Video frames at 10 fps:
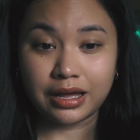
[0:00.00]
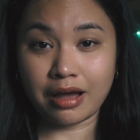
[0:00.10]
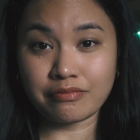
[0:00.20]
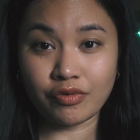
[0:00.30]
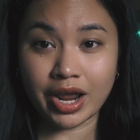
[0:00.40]

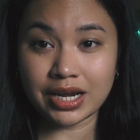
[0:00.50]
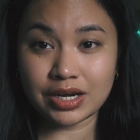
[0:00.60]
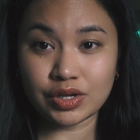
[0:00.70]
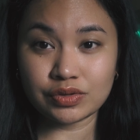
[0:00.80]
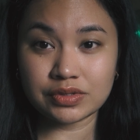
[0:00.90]
I'm ready
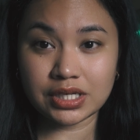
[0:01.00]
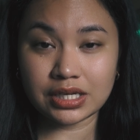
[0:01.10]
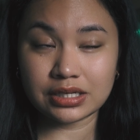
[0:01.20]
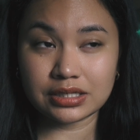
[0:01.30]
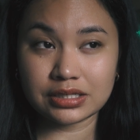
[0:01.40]
to use
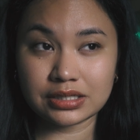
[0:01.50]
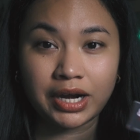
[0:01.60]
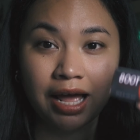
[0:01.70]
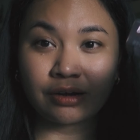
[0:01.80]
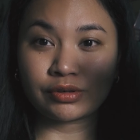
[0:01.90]
it, but
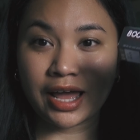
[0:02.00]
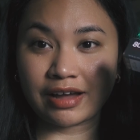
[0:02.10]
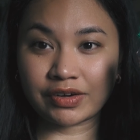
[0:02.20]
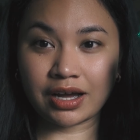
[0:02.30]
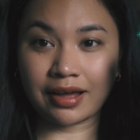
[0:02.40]
I don't
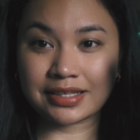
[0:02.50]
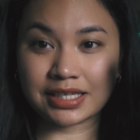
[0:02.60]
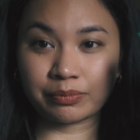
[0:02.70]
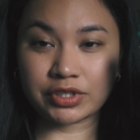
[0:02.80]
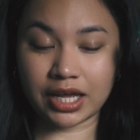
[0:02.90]
have a
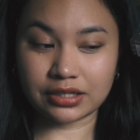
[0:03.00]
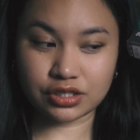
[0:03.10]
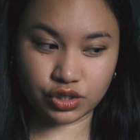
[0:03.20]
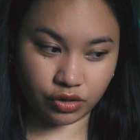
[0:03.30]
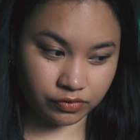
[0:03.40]
concept yet.
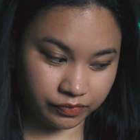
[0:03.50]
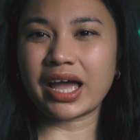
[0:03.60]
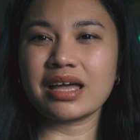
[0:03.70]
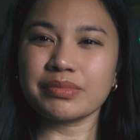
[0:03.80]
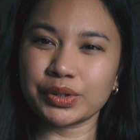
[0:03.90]
So
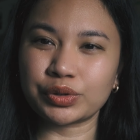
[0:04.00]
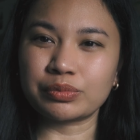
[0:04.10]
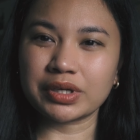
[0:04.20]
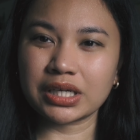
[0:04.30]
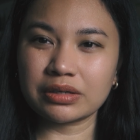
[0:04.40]
I am a
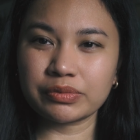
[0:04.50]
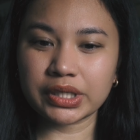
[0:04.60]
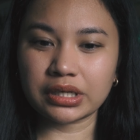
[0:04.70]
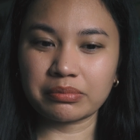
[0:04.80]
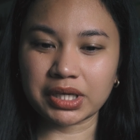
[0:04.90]
newbie
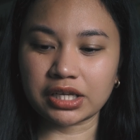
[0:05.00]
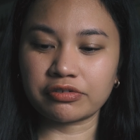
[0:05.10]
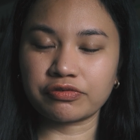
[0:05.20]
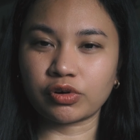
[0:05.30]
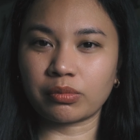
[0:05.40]
with
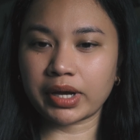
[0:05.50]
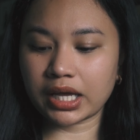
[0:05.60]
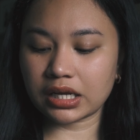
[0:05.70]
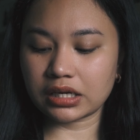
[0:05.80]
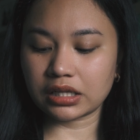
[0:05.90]
medium
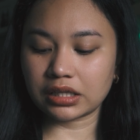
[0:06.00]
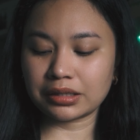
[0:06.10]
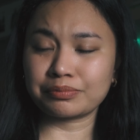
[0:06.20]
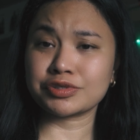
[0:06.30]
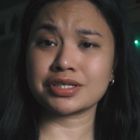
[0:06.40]
format.
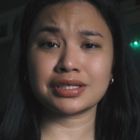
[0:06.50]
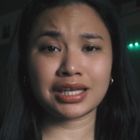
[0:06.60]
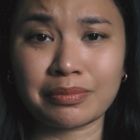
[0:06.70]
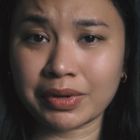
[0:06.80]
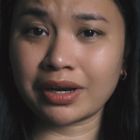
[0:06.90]
Just
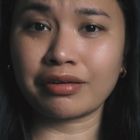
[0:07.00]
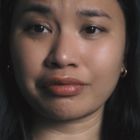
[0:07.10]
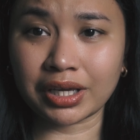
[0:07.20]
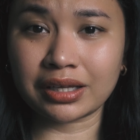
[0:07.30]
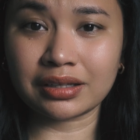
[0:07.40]
keeping it
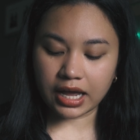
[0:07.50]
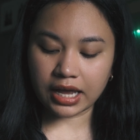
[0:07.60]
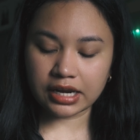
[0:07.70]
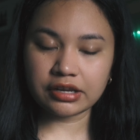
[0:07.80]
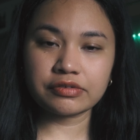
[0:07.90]
real.
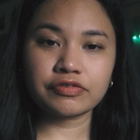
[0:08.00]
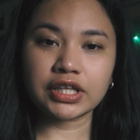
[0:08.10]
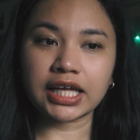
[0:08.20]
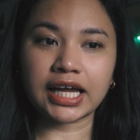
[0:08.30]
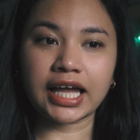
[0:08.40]
I didn't feel
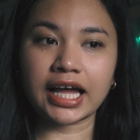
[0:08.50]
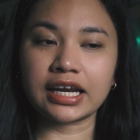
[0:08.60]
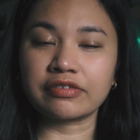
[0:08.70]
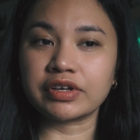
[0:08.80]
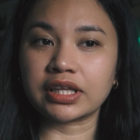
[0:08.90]
like I had
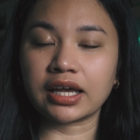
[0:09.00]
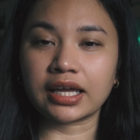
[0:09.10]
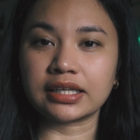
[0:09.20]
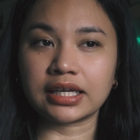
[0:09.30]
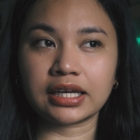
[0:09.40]
everything
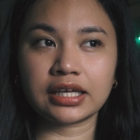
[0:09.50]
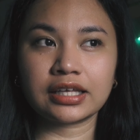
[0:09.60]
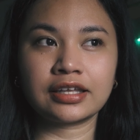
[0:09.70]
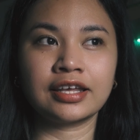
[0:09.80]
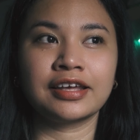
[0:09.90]
I
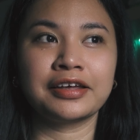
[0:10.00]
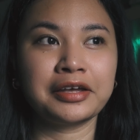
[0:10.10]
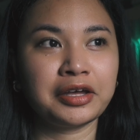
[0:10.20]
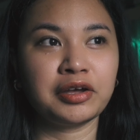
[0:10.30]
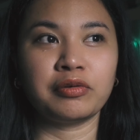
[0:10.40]
needed
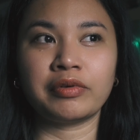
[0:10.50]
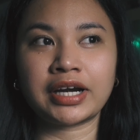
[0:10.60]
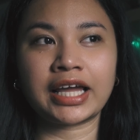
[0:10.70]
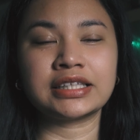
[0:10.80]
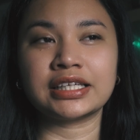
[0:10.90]
when
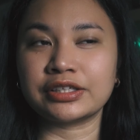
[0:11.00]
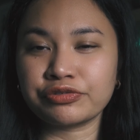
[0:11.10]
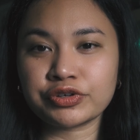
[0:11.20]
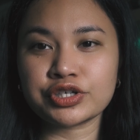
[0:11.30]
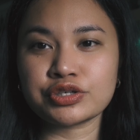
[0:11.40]
I did the
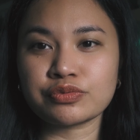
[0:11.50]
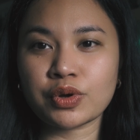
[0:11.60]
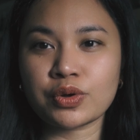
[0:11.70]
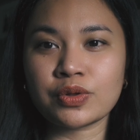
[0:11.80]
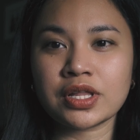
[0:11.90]
first
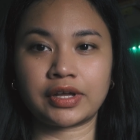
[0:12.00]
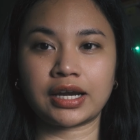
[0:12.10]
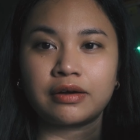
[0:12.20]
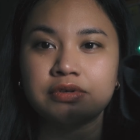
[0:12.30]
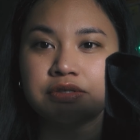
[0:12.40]
roll, and
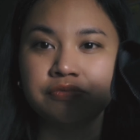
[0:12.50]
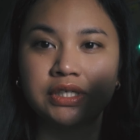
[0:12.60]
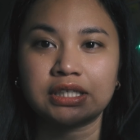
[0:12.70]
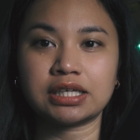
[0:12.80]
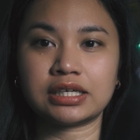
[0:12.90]
I was
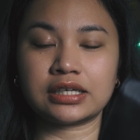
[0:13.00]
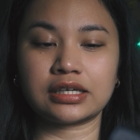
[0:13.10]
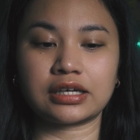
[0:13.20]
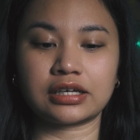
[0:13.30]
really